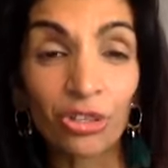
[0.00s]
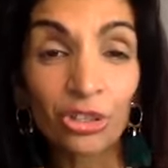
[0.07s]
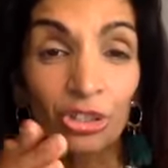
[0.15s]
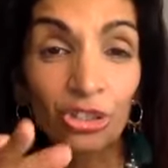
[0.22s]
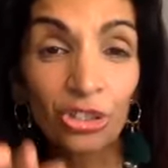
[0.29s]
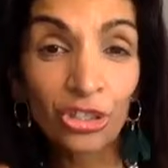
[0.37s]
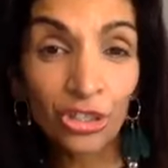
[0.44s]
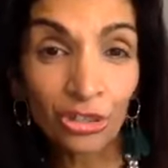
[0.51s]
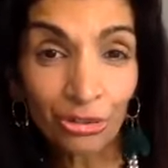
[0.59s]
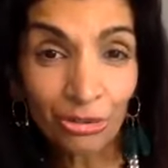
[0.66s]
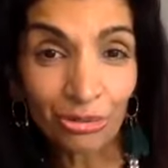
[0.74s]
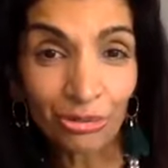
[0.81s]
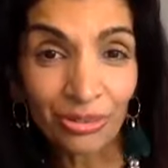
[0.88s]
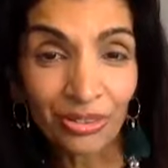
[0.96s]

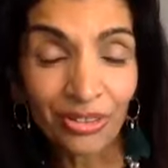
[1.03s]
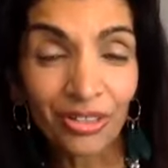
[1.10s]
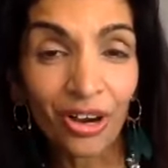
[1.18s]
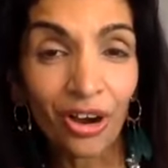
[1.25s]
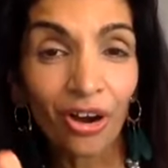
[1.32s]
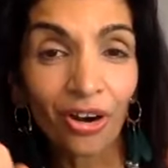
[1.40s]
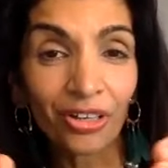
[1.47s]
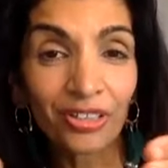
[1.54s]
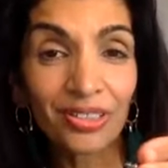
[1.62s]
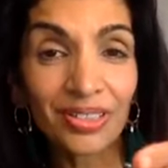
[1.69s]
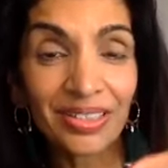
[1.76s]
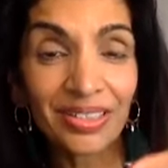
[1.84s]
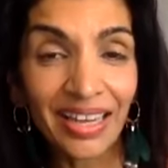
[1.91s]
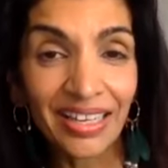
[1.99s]
You are
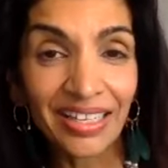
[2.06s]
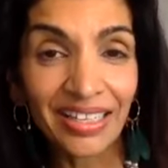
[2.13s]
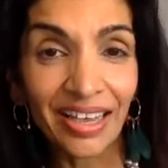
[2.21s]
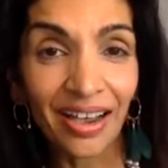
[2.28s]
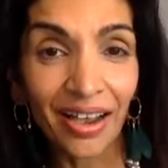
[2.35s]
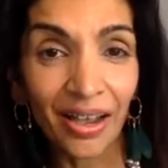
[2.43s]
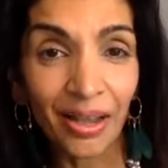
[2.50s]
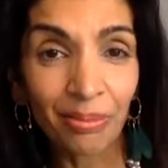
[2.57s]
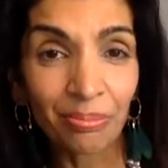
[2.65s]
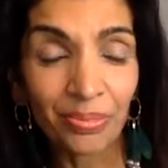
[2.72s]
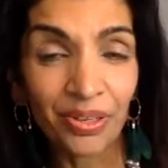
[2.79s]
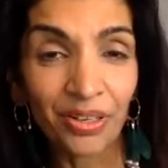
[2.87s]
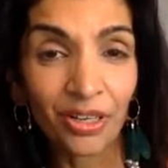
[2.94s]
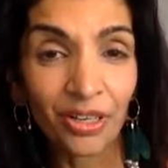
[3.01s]
setting up
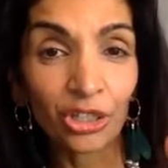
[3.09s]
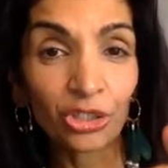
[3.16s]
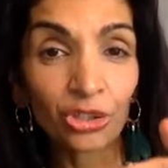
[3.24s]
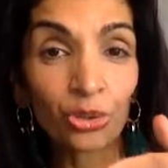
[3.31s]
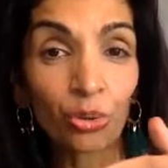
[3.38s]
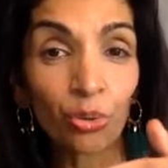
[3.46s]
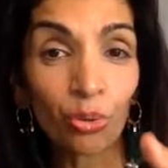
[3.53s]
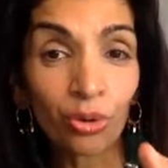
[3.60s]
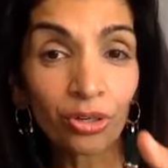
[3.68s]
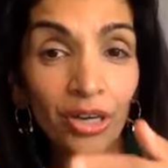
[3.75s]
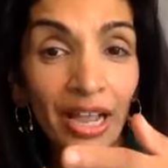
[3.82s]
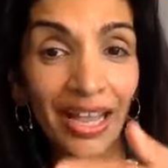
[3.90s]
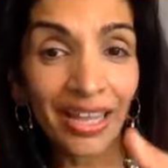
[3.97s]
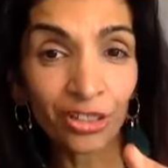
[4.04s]

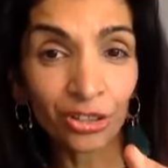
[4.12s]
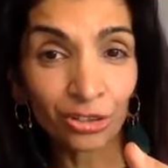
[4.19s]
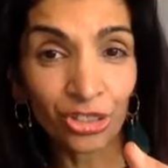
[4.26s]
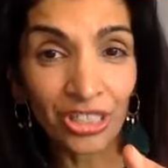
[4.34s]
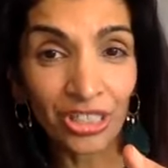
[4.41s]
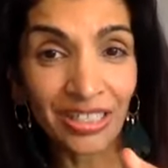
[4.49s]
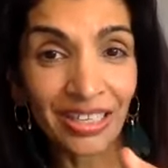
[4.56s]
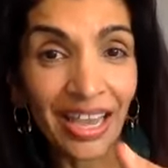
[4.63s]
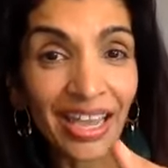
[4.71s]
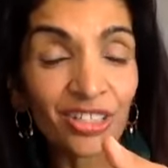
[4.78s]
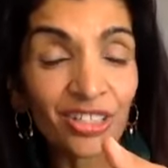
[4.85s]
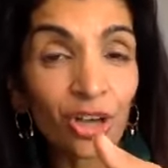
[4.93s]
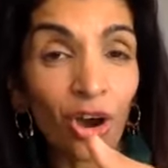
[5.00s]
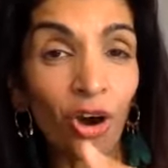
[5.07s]
your energy
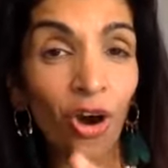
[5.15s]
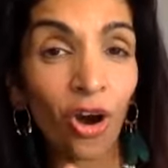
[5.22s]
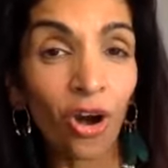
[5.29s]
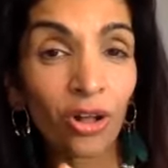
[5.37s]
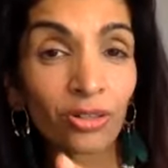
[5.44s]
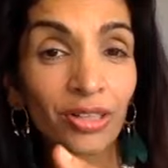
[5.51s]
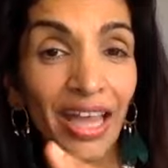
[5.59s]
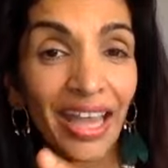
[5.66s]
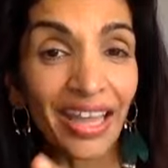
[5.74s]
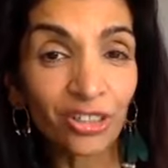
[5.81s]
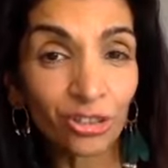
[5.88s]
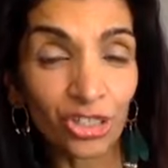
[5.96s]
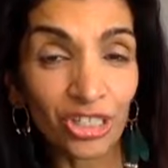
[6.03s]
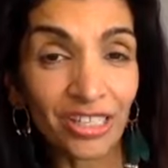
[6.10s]
and all
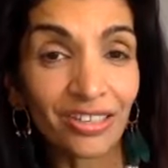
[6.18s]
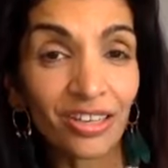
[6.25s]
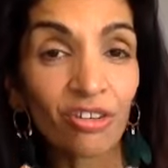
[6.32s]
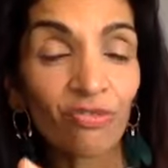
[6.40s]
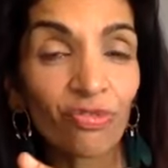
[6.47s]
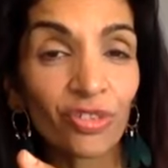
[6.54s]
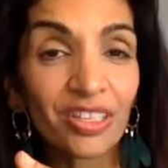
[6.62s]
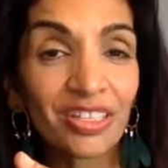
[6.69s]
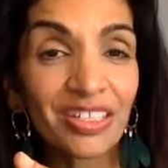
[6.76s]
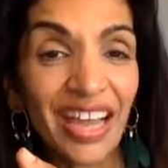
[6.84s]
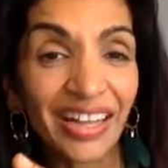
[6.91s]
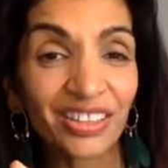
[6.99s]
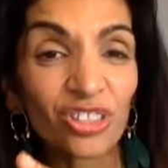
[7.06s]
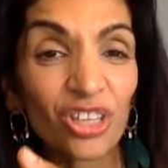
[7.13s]
energy for the
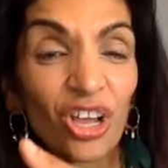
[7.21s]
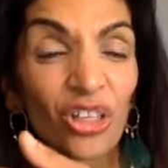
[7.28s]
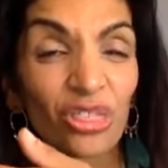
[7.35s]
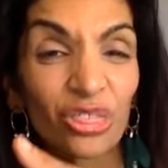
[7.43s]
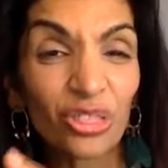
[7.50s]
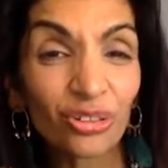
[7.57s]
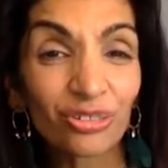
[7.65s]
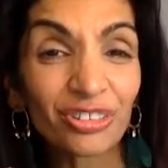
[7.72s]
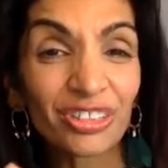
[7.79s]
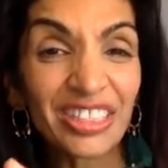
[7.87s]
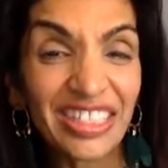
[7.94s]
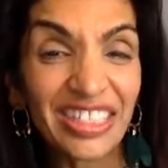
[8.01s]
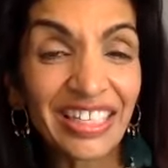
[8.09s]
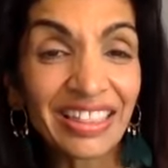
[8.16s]
next
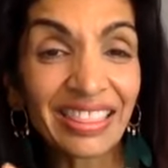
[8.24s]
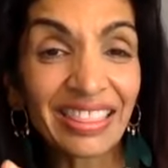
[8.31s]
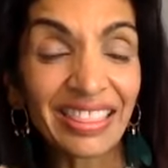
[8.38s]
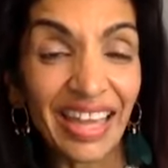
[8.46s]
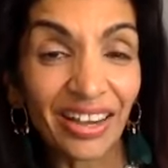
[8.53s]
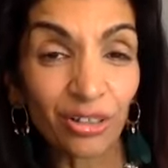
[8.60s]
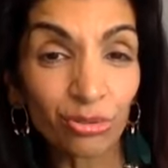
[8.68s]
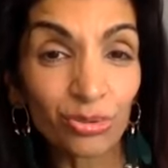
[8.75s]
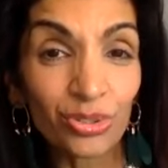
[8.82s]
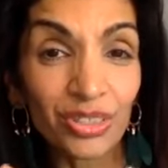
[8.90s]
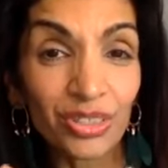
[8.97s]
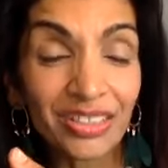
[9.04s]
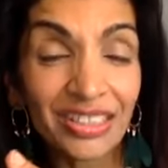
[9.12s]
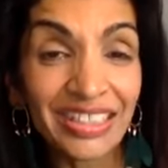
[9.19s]

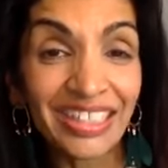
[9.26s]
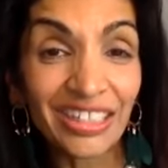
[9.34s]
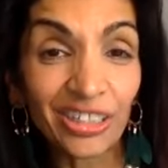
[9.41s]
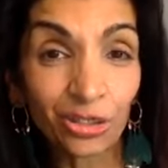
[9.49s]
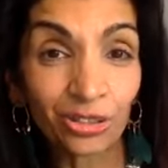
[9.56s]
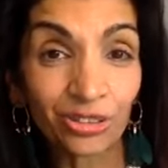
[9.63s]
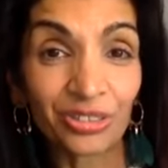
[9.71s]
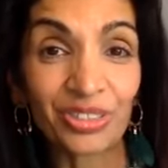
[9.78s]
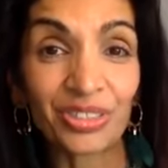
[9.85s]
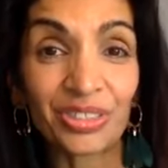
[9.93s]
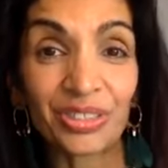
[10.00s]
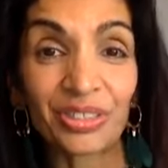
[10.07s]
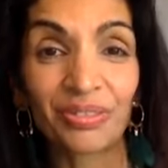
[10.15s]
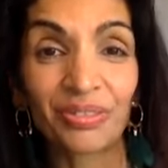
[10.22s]
13,000 years.